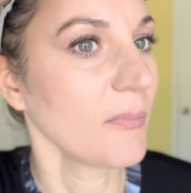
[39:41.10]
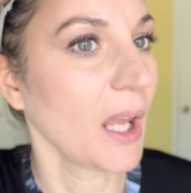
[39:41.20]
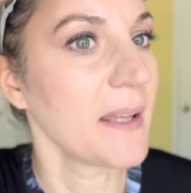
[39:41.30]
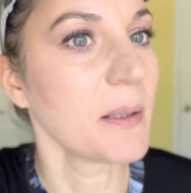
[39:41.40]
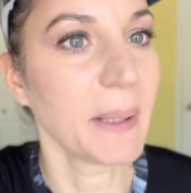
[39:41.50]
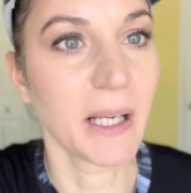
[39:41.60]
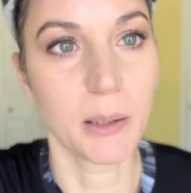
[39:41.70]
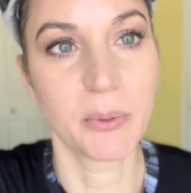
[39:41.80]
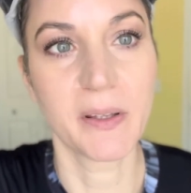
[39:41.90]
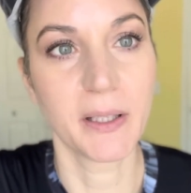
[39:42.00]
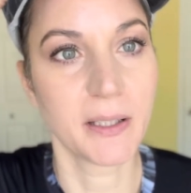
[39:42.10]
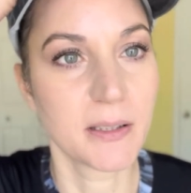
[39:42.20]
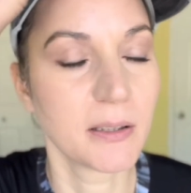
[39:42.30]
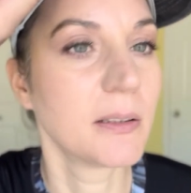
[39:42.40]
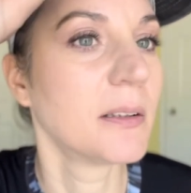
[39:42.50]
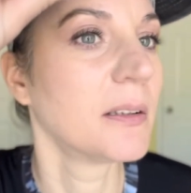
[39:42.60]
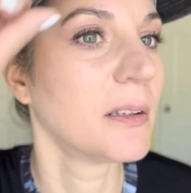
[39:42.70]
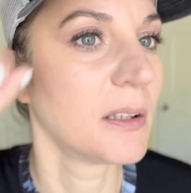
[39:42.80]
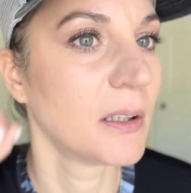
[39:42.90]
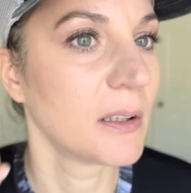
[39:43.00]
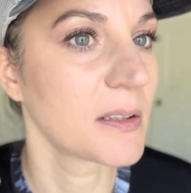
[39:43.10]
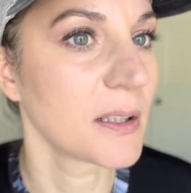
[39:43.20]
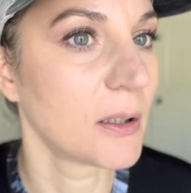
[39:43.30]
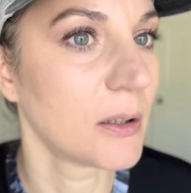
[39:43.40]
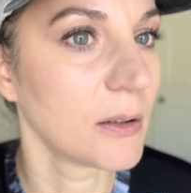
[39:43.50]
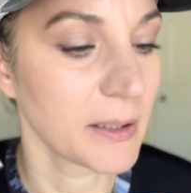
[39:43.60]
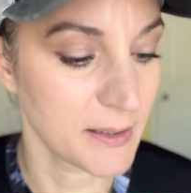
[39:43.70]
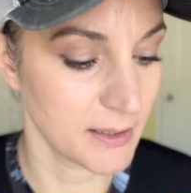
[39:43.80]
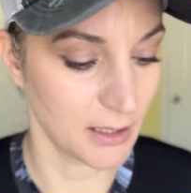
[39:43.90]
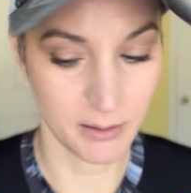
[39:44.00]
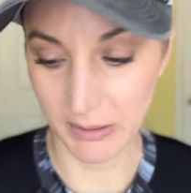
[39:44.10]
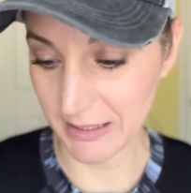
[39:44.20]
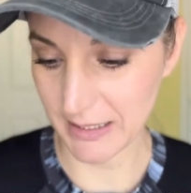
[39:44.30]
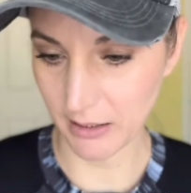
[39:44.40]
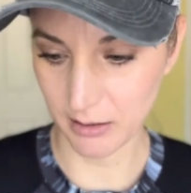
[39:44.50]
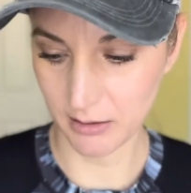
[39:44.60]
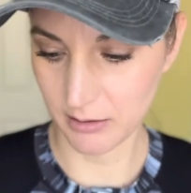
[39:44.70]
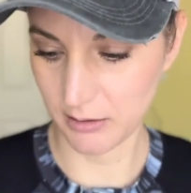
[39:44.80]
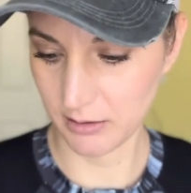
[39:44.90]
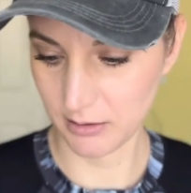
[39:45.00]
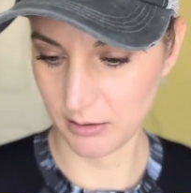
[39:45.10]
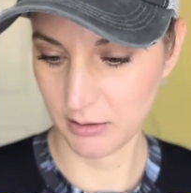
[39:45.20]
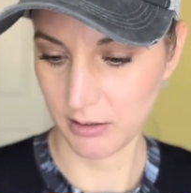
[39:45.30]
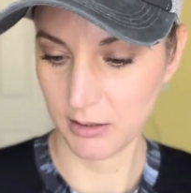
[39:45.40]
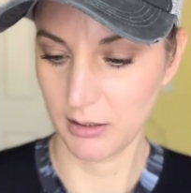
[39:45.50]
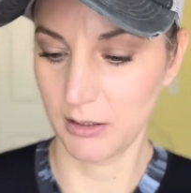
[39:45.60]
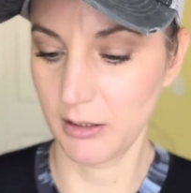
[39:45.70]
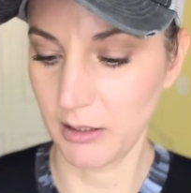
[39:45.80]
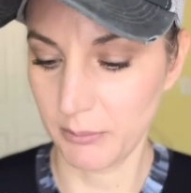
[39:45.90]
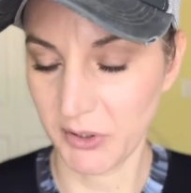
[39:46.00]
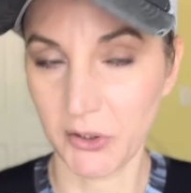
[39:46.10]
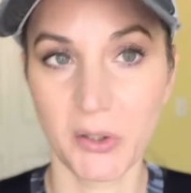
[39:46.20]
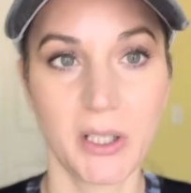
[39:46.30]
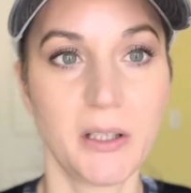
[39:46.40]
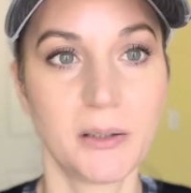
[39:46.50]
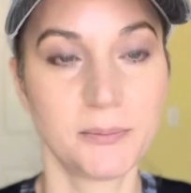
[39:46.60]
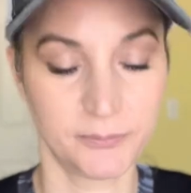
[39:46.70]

and the makeup with it. So let's see, I'm gonna take a little mirror here.